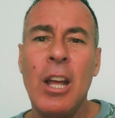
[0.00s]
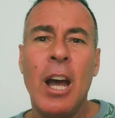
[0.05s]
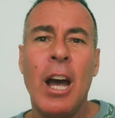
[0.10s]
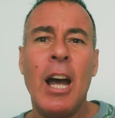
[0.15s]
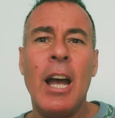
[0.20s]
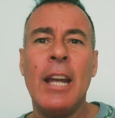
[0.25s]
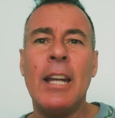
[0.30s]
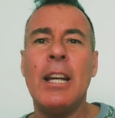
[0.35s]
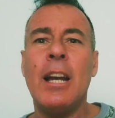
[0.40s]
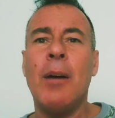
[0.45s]

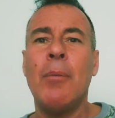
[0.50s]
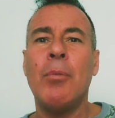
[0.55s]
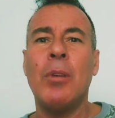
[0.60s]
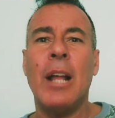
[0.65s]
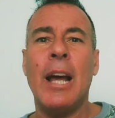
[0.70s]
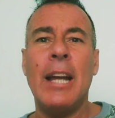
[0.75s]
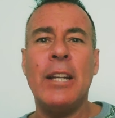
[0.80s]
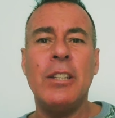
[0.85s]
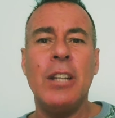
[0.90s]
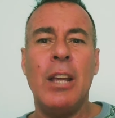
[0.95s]
I'm
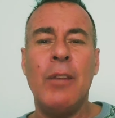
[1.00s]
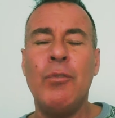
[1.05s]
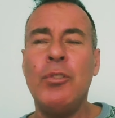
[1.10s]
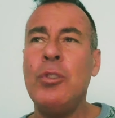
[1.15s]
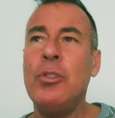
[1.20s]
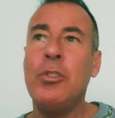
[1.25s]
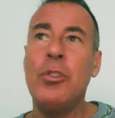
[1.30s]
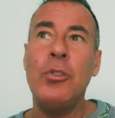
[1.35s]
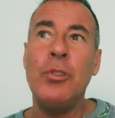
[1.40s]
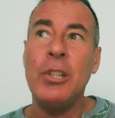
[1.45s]
glad if
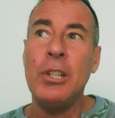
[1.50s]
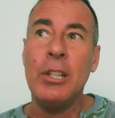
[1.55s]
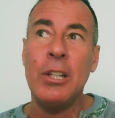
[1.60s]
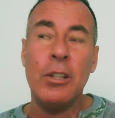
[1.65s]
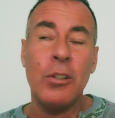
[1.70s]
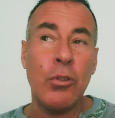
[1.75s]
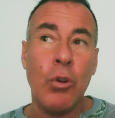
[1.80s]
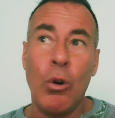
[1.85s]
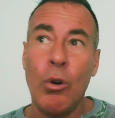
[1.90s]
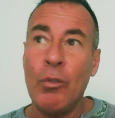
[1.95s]
you tuned into
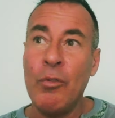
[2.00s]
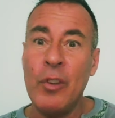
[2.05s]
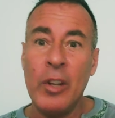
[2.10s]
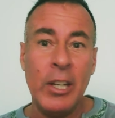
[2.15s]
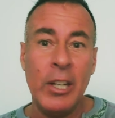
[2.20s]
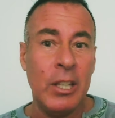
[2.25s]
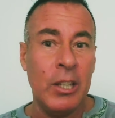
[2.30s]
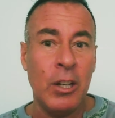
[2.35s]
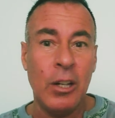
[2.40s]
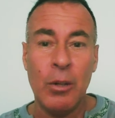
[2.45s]
this whole
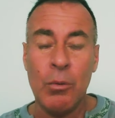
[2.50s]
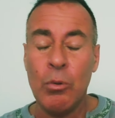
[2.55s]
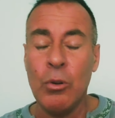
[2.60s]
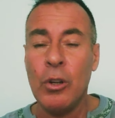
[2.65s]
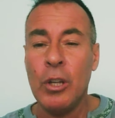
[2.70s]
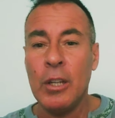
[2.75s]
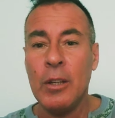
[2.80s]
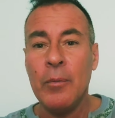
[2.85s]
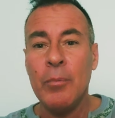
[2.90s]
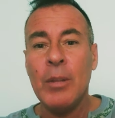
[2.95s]
video, it
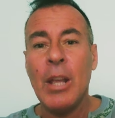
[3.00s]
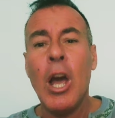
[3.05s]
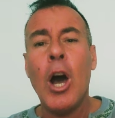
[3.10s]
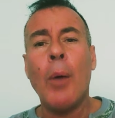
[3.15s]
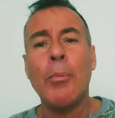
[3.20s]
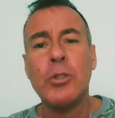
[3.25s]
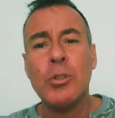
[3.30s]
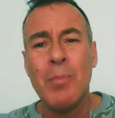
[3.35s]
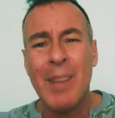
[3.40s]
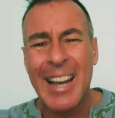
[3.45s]
really
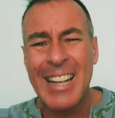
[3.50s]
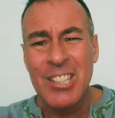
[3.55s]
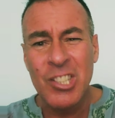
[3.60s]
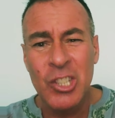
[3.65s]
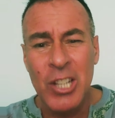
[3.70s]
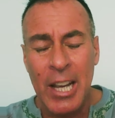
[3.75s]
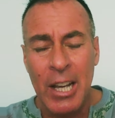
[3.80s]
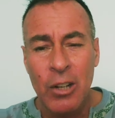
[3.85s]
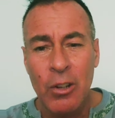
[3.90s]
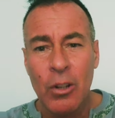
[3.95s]
helps my
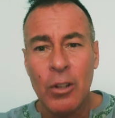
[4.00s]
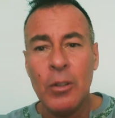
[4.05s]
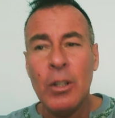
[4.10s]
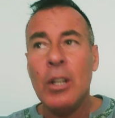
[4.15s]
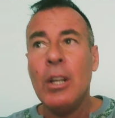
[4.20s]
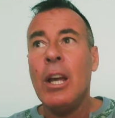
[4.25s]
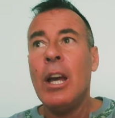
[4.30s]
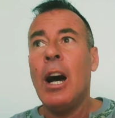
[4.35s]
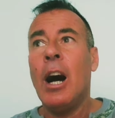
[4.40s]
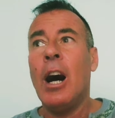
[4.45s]
channel,
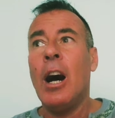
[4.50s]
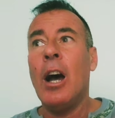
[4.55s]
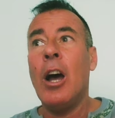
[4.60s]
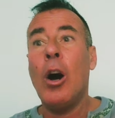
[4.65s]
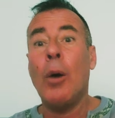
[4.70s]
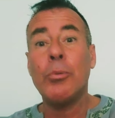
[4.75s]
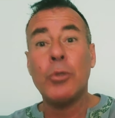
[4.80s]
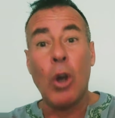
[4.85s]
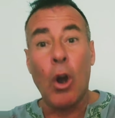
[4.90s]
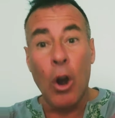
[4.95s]

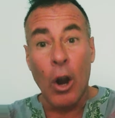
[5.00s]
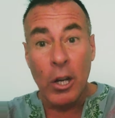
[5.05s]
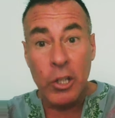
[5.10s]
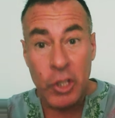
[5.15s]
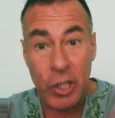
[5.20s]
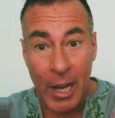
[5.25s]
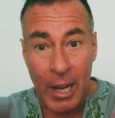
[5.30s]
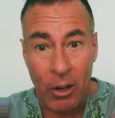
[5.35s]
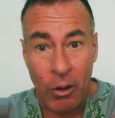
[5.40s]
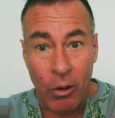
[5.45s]
helps our
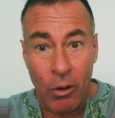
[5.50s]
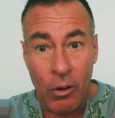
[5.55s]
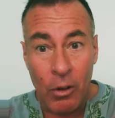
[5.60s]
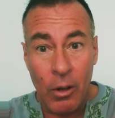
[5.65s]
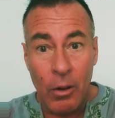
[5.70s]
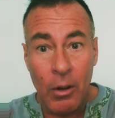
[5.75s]
channel.